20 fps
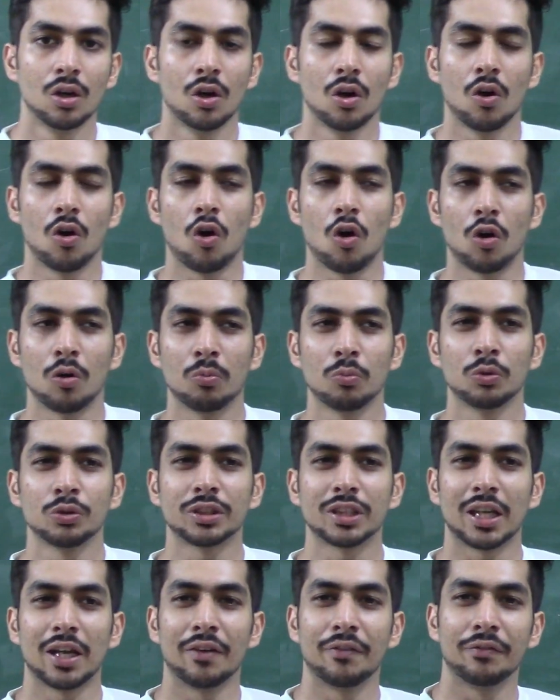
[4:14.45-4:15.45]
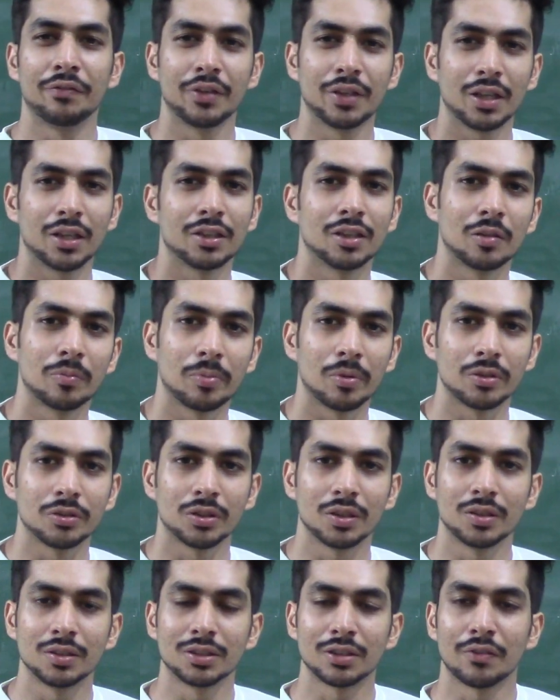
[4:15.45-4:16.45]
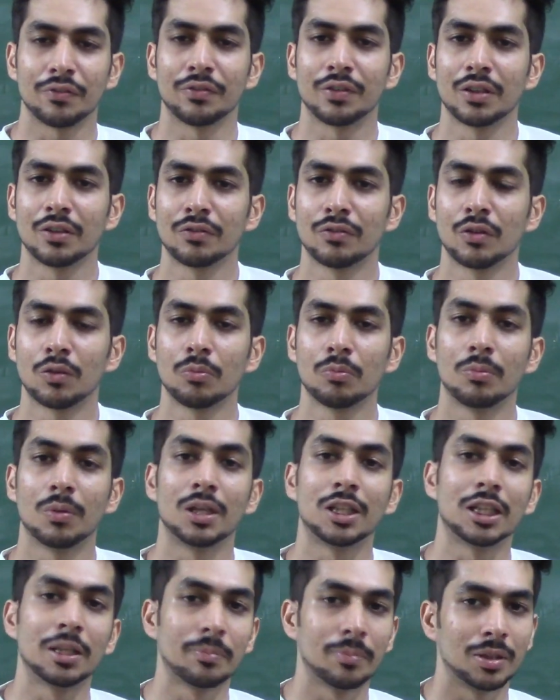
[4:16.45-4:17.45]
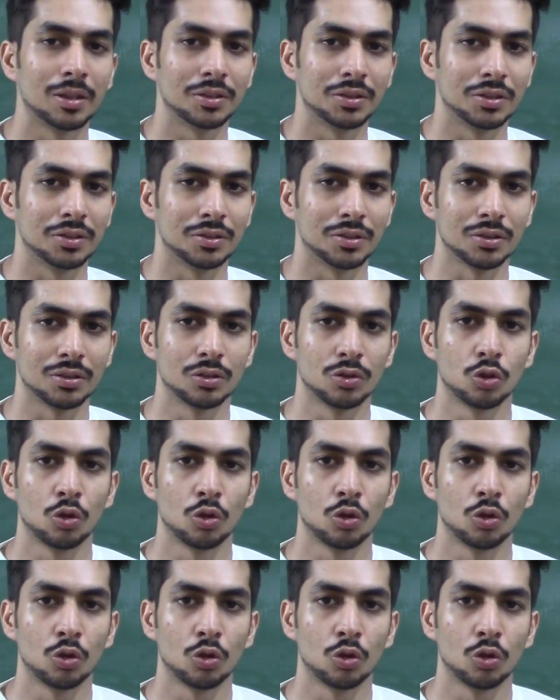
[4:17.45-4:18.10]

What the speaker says: almost every other person is suffering from multiple diseases.